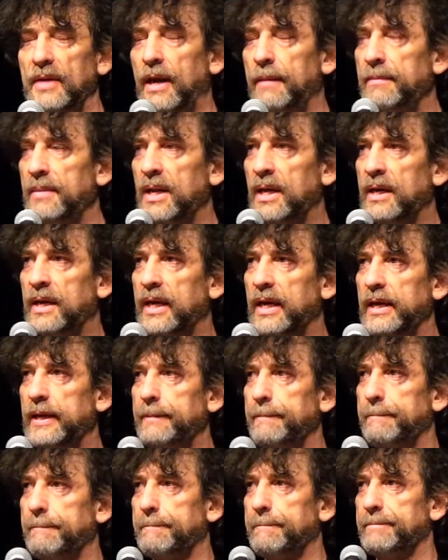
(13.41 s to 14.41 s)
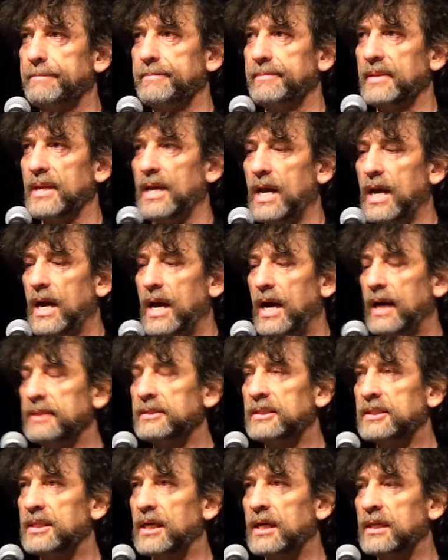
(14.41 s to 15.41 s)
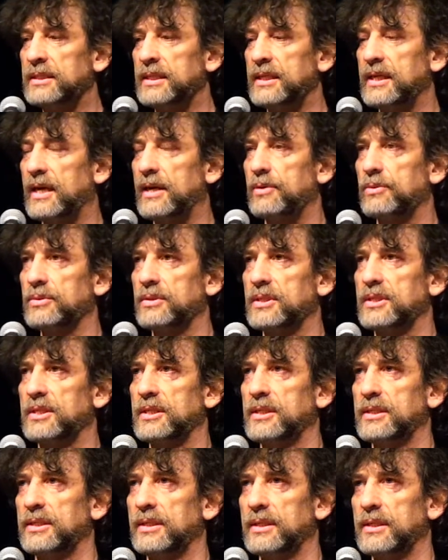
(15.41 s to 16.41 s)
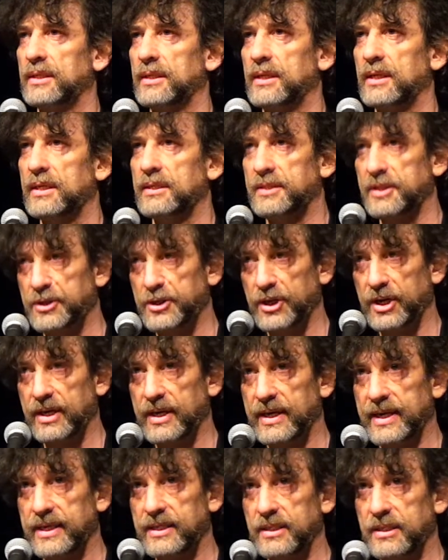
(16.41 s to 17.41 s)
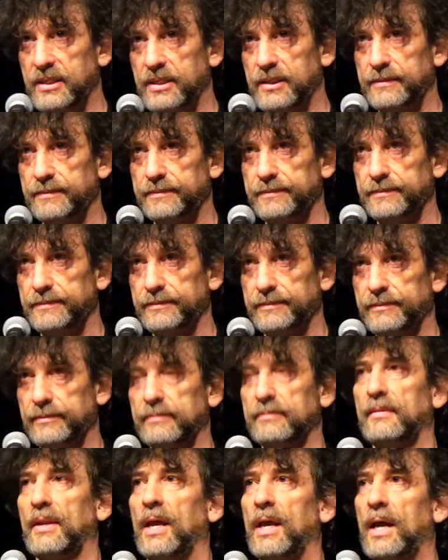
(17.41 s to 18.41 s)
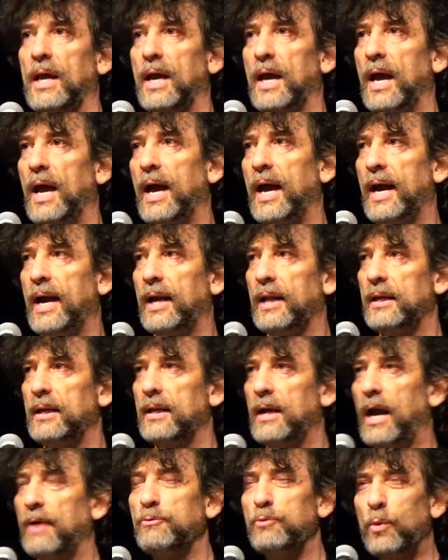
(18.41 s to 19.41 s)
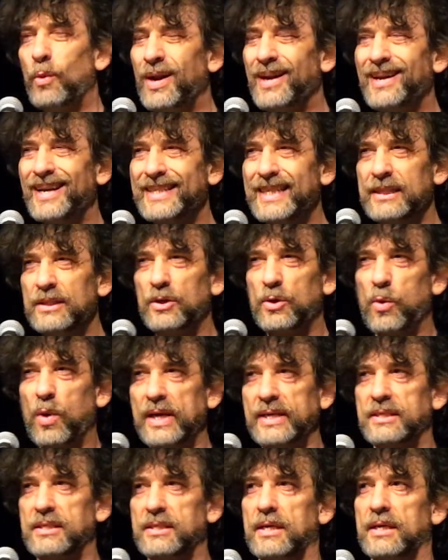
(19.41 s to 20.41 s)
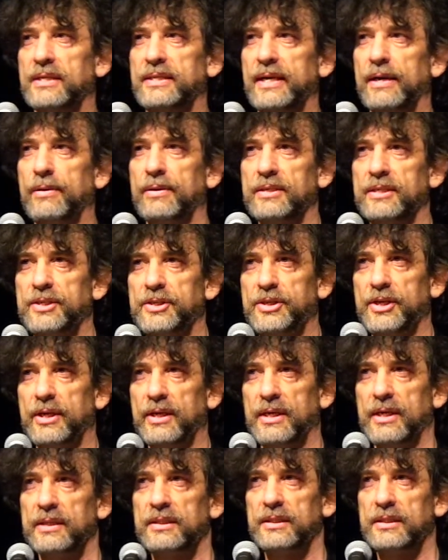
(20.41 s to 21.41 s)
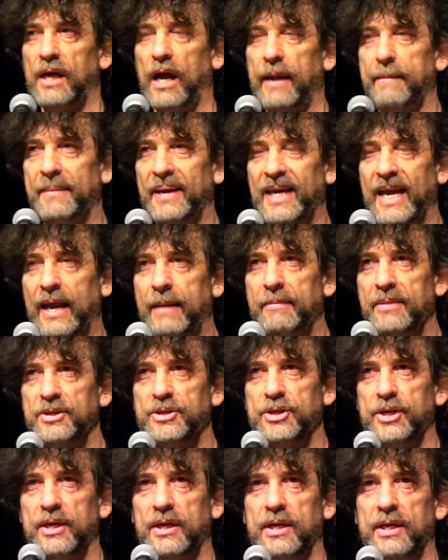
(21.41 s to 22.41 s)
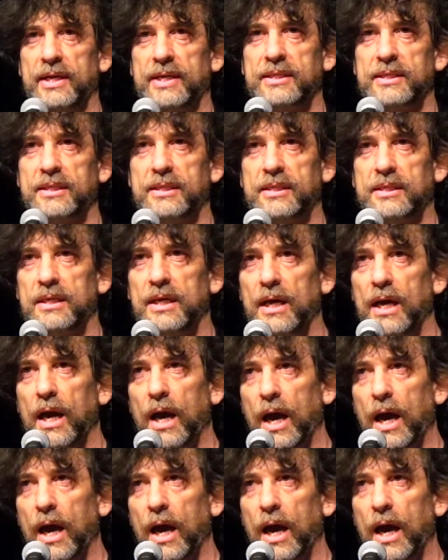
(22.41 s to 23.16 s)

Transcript: I'm lucky. I started out as a journalist. And I didn't quite start out as a journalist. I became a journalist